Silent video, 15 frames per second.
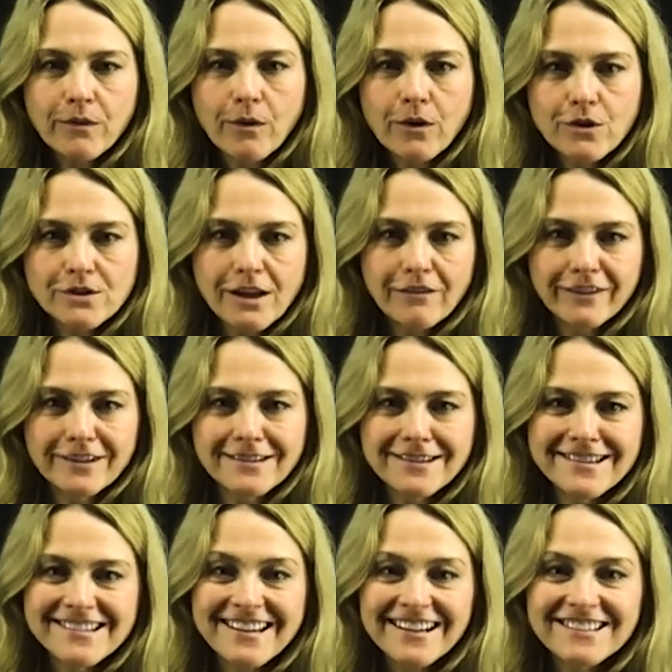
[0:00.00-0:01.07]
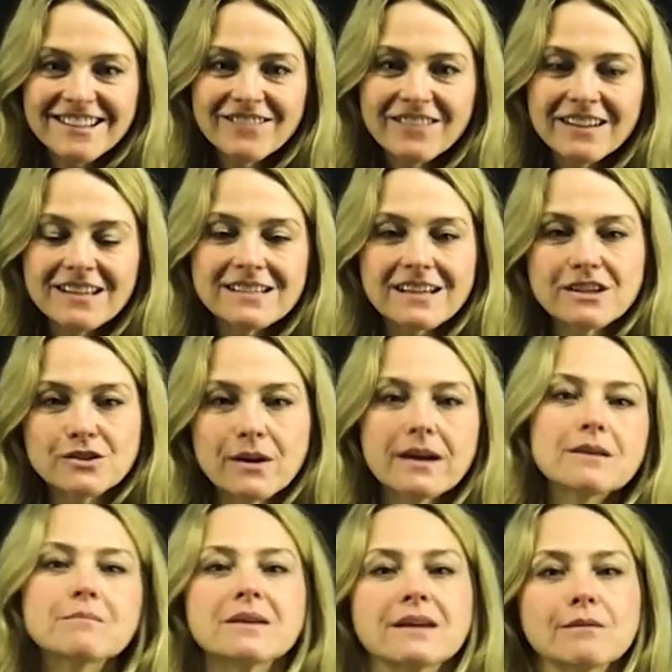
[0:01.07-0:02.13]
throw yourself into these activities. I try
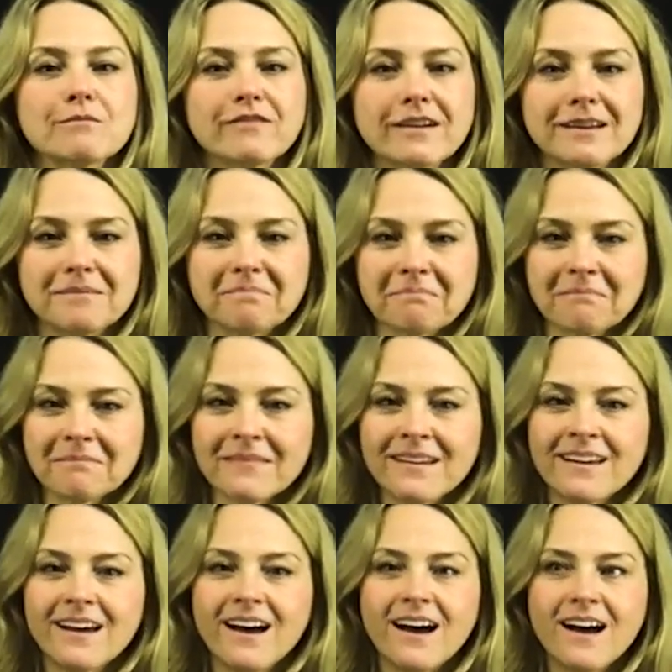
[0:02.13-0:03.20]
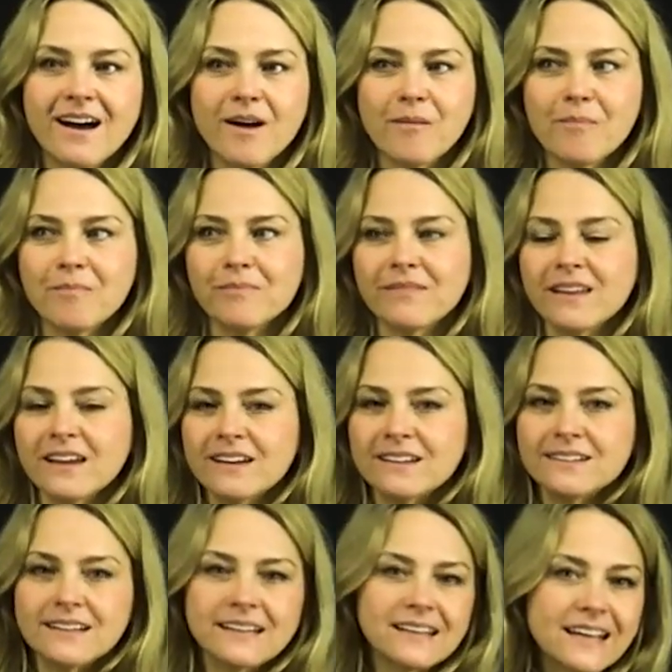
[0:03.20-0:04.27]
to make them fun and
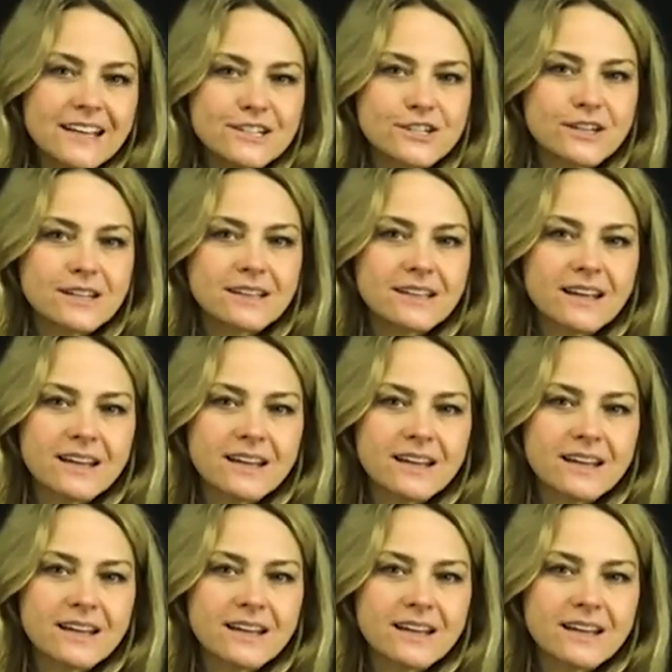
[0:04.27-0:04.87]
engaging.